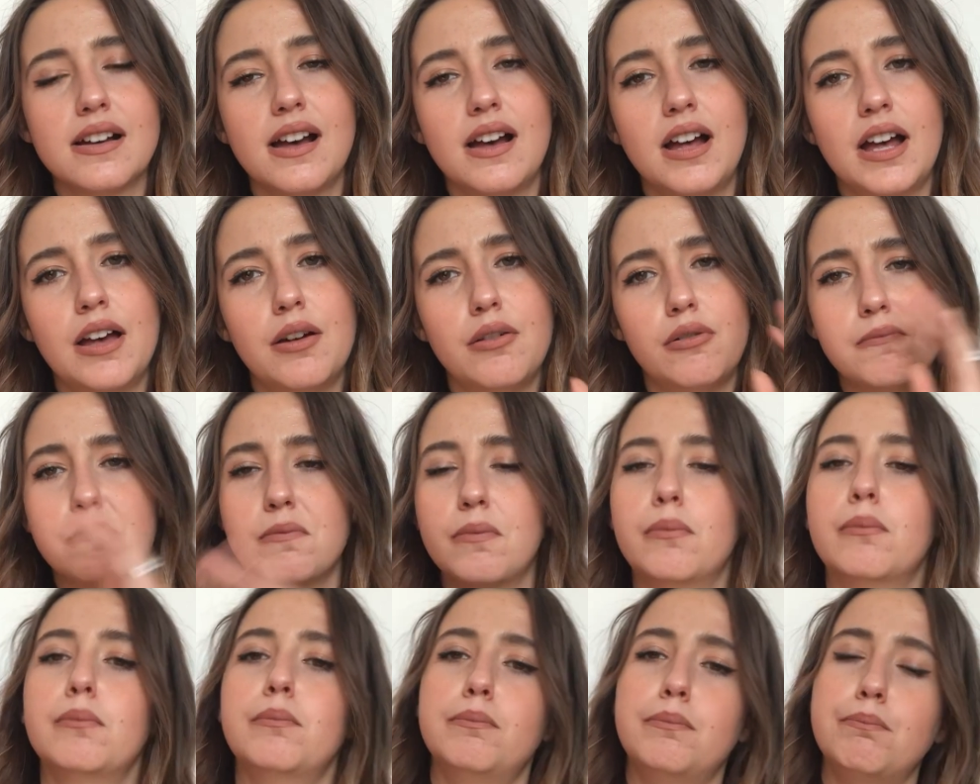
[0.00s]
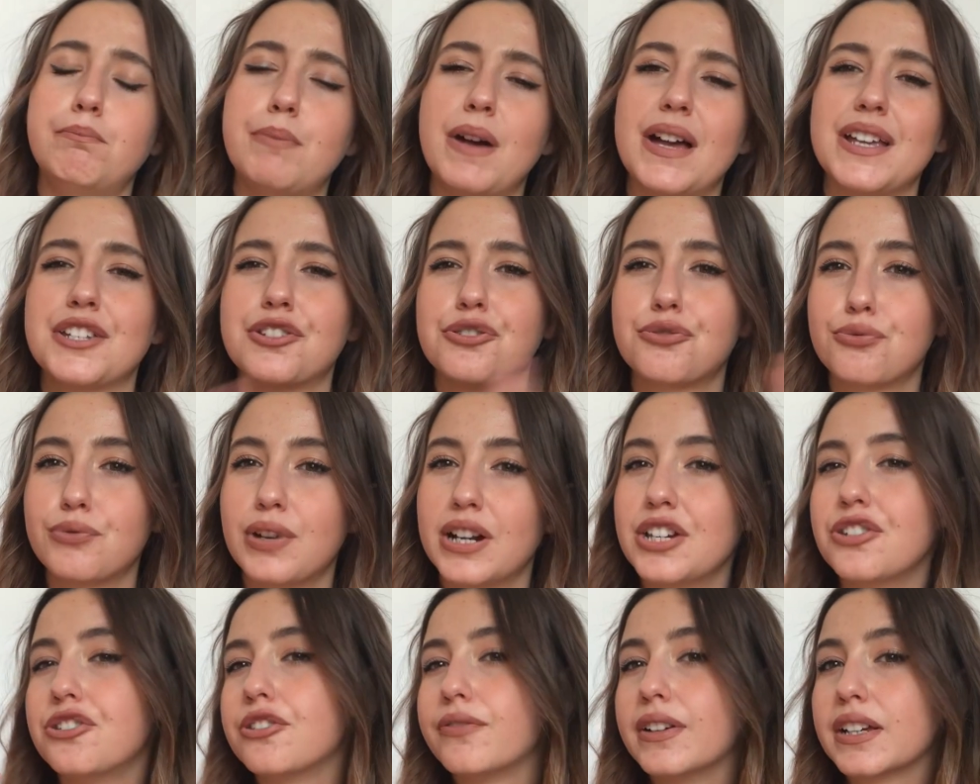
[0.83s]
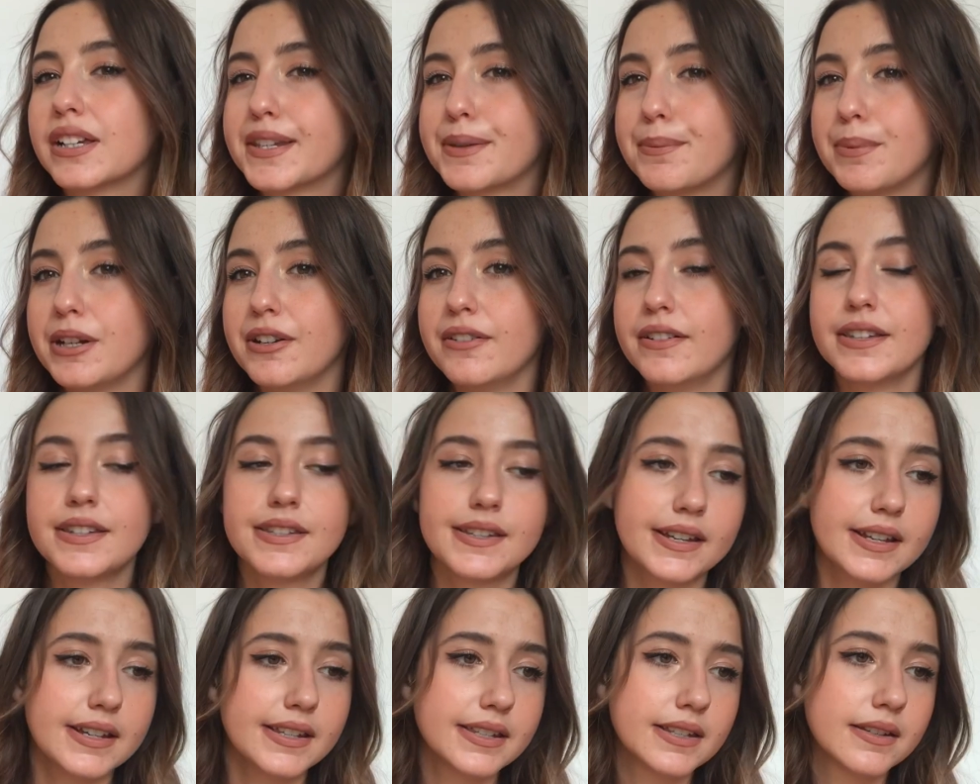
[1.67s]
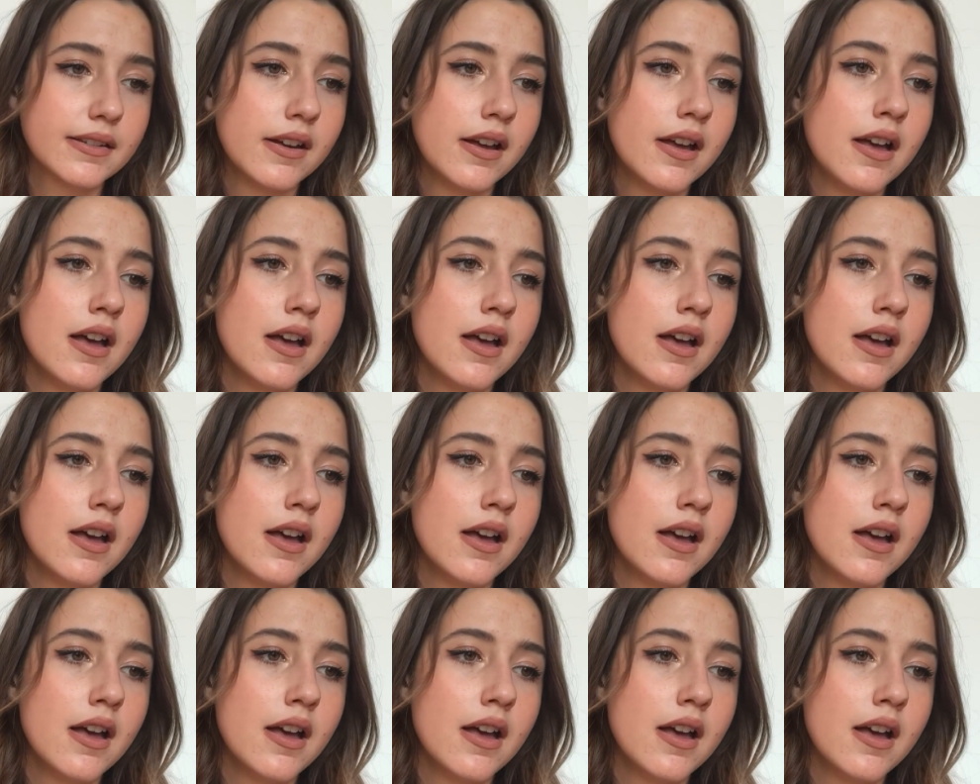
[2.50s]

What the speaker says: a best range of experiences.